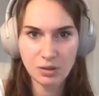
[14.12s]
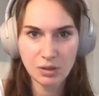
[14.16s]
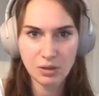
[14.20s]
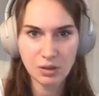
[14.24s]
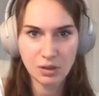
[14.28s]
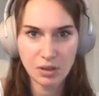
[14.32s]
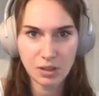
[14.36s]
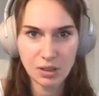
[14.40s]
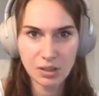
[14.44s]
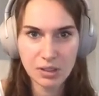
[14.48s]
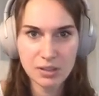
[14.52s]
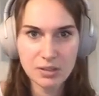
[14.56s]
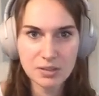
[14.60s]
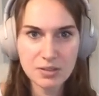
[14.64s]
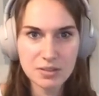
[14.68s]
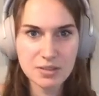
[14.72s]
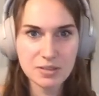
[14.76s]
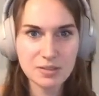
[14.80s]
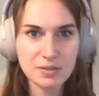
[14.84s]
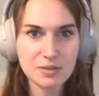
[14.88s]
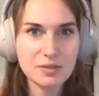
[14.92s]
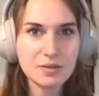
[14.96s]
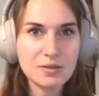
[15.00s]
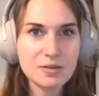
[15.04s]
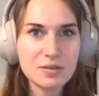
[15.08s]
And
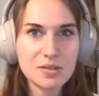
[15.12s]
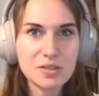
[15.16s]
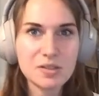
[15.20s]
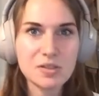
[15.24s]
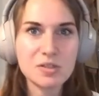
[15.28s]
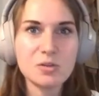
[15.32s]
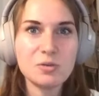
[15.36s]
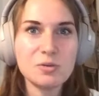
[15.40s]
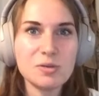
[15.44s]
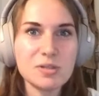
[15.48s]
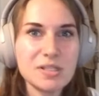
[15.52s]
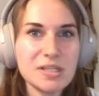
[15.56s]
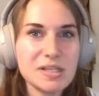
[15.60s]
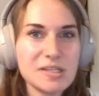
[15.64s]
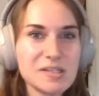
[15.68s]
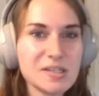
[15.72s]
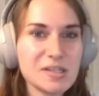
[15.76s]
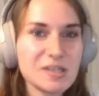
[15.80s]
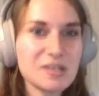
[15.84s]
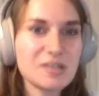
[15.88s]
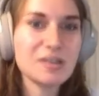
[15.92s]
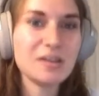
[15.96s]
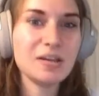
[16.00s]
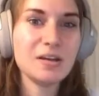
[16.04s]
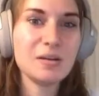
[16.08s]
since no one says
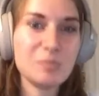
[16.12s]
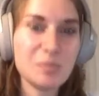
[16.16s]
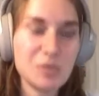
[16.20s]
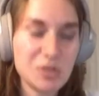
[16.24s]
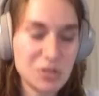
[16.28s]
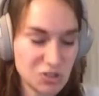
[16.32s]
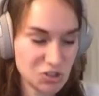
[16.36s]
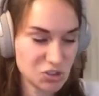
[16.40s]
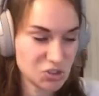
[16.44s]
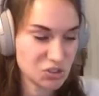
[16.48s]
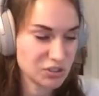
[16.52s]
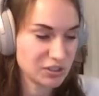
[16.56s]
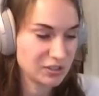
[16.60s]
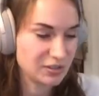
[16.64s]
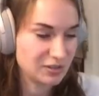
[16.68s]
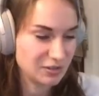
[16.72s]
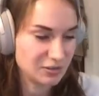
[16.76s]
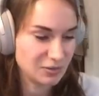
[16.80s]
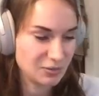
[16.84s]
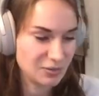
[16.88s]
anything, I'm just going to...